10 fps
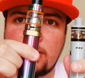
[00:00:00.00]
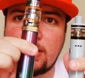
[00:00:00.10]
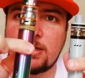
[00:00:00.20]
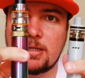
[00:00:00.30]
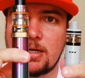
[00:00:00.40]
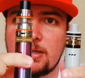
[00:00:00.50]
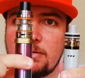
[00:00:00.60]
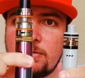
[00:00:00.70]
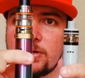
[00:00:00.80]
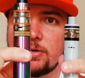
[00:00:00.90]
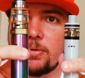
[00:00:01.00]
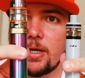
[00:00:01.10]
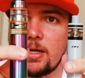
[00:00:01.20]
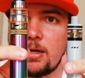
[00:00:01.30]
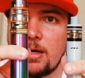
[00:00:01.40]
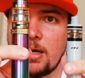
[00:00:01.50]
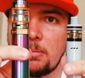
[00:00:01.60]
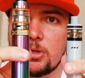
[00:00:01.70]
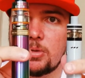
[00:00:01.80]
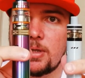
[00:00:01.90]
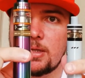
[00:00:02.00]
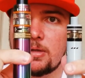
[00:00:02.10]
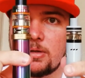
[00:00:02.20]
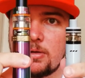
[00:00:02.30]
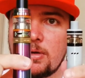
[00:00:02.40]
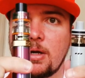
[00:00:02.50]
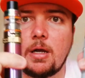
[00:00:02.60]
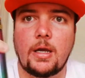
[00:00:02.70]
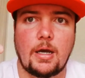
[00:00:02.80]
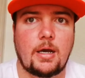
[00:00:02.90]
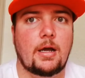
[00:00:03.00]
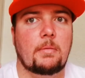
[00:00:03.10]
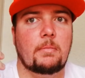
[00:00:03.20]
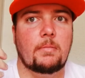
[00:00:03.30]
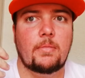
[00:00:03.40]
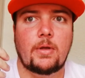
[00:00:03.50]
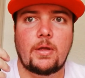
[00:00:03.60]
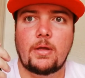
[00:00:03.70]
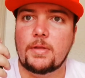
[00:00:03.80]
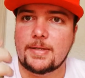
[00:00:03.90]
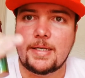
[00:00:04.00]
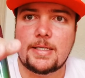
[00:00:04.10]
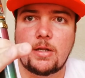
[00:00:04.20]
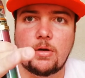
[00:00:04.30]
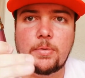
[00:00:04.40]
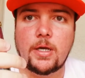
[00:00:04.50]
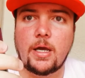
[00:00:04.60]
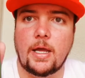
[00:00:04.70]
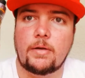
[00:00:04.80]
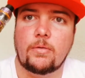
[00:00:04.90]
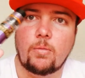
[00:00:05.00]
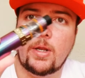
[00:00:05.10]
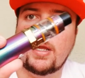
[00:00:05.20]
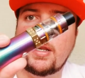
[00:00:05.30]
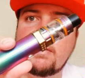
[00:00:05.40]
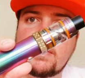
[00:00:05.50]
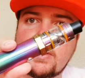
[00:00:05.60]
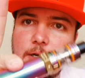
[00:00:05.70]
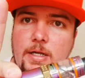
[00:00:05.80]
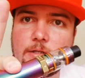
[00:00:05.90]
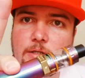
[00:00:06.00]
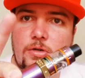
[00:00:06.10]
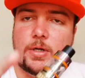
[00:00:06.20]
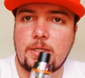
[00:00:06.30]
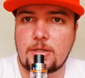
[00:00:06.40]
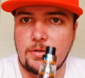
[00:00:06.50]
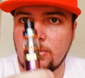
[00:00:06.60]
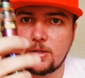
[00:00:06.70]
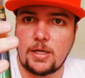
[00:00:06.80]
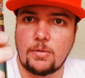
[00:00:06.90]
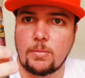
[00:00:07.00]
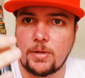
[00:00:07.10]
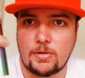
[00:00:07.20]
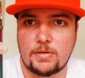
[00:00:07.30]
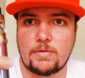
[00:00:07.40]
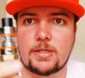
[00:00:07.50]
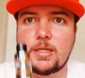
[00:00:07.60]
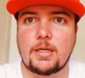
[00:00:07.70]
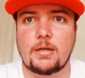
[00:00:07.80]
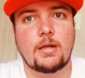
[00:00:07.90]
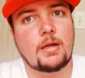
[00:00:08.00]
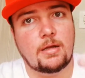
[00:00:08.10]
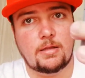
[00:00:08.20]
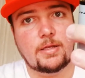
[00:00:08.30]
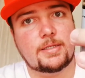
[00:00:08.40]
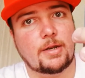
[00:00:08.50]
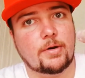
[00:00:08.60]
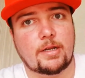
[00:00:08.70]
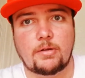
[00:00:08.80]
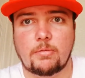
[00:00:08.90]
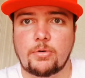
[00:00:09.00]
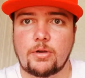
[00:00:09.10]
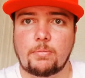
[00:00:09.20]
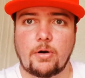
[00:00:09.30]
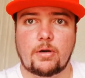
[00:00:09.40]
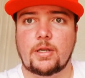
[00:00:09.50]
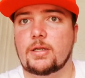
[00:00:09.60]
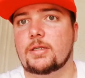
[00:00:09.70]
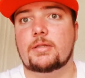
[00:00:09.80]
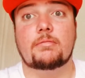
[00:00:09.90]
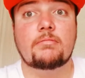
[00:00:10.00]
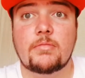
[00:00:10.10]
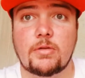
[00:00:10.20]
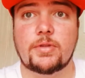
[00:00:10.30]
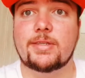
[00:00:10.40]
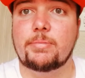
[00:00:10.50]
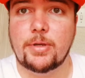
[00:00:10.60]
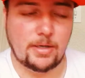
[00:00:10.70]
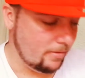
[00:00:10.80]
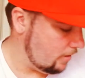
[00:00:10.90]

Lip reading: look at the size difference already between the two. This is a lot bigger, and weirdly enough, it's not as discreet as you would think it would be because of a stick. This, I reckon, you can put in your pocket and just it'll disappear.